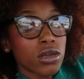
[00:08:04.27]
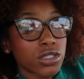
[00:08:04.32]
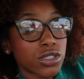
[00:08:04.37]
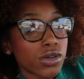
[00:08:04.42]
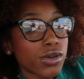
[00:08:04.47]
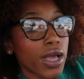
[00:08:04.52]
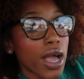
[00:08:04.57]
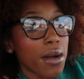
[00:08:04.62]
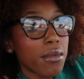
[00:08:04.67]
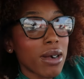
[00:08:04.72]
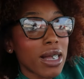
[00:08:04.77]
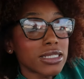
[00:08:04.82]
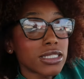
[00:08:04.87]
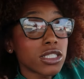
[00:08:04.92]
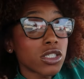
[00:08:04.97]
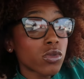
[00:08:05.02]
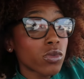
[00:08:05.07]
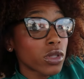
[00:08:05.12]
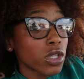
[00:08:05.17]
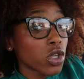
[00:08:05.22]
So yeah, but I
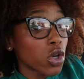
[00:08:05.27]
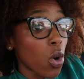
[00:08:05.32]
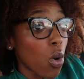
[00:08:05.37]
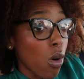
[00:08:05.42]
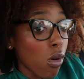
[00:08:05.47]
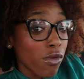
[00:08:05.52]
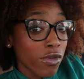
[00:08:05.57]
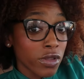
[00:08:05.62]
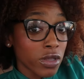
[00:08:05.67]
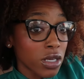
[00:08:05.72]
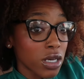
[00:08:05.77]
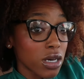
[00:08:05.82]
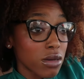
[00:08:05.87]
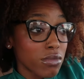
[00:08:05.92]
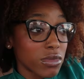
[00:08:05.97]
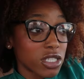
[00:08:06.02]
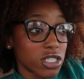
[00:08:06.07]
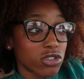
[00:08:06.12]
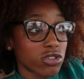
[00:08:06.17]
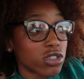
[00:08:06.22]
didn't really go over
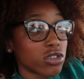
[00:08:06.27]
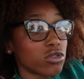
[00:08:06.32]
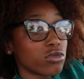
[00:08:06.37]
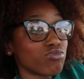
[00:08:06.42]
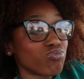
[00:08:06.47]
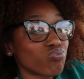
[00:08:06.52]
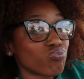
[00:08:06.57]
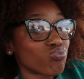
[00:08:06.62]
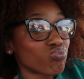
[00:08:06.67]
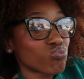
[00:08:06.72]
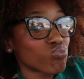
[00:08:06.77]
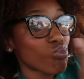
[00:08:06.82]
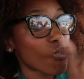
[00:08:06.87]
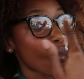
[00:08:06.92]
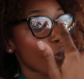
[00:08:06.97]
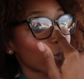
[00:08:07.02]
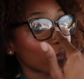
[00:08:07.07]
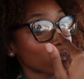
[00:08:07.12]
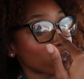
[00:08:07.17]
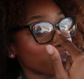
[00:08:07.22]
the material.
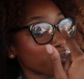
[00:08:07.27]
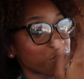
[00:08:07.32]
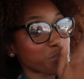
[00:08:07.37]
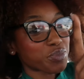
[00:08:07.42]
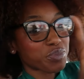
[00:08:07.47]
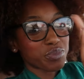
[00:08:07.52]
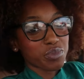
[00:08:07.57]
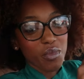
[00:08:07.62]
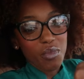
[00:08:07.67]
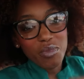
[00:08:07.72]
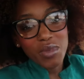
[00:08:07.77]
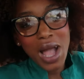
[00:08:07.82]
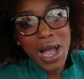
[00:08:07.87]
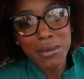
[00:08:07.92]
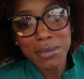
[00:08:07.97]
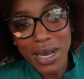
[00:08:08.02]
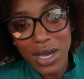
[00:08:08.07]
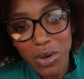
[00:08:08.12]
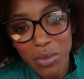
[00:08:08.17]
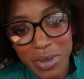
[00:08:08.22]

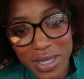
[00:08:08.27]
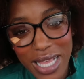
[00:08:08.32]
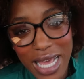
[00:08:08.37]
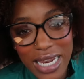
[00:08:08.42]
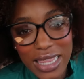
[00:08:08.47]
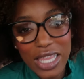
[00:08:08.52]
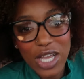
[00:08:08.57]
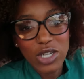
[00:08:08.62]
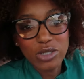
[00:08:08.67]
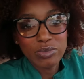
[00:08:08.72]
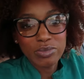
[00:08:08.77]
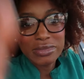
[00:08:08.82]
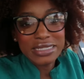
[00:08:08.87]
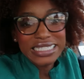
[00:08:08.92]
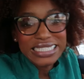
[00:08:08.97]
I'm not gonna put that in there.